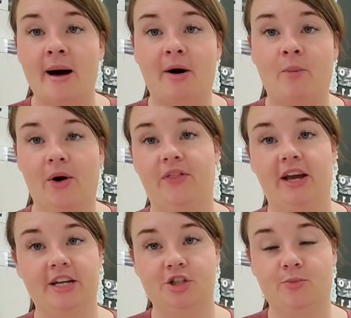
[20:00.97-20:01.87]
about what
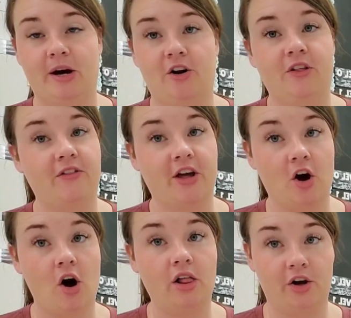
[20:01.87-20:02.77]
they could do better that they
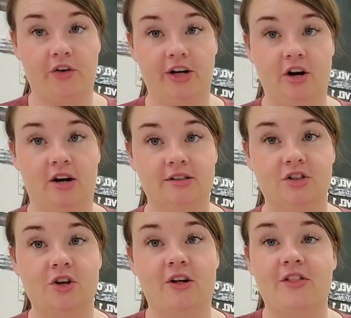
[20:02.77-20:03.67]
all agreed on,
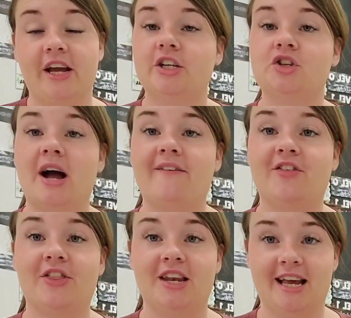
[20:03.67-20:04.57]
so that they could try it
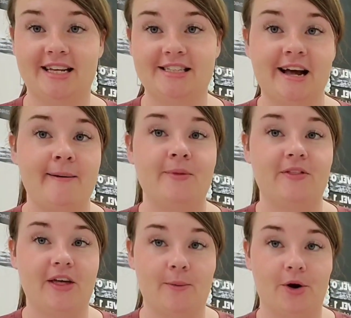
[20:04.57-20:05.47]
for the next time
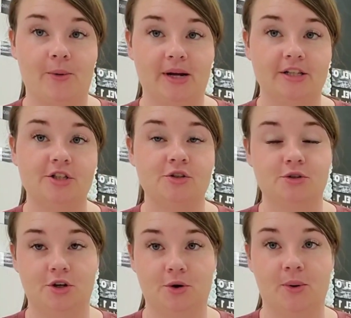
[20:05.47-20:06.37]
that they were going to
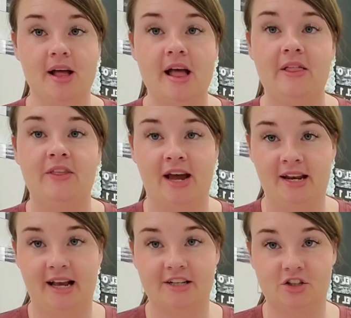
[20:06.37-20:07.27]
do the
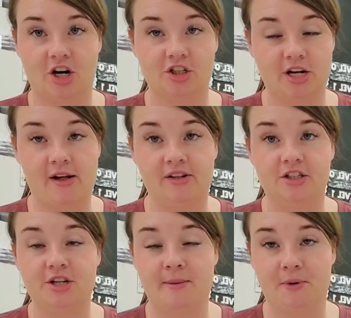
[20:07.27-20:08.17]
index card
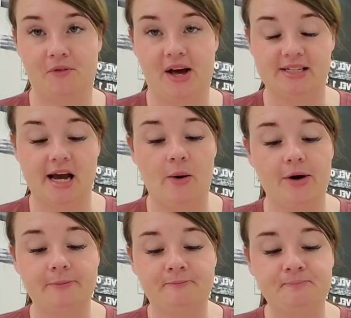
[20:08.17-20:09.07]
challenge and build that
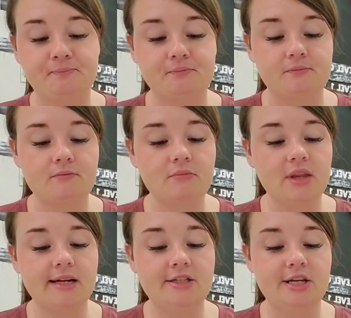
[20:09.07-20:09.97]
tower.
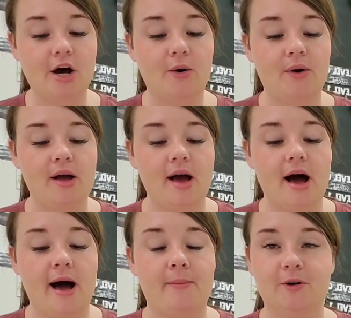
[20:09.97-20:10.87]
So
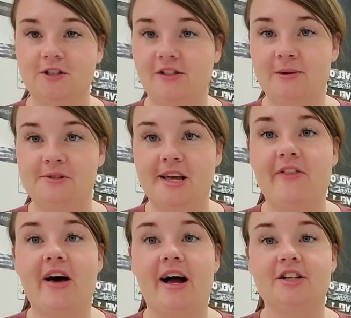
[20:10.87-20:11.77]
most of them
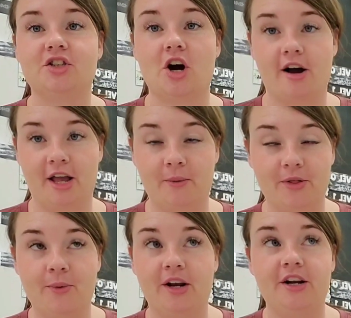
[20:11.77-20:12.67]
said that talking
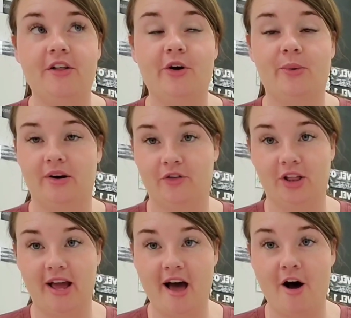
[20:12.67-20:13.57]
with one another would have
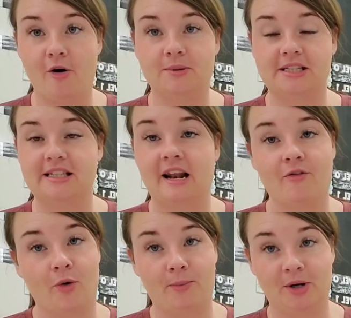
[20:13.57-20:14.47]
really helped instead
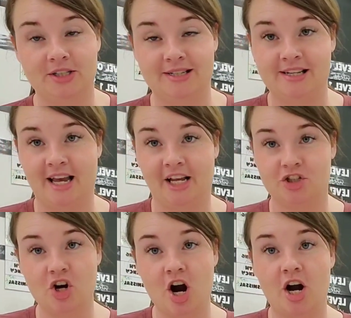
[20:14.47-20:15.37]
of one person
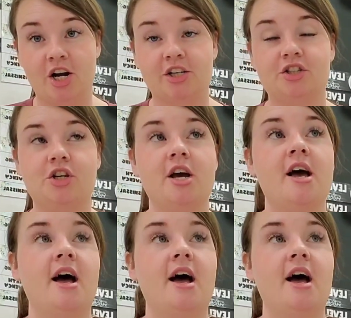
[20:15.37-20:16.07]
taking charge.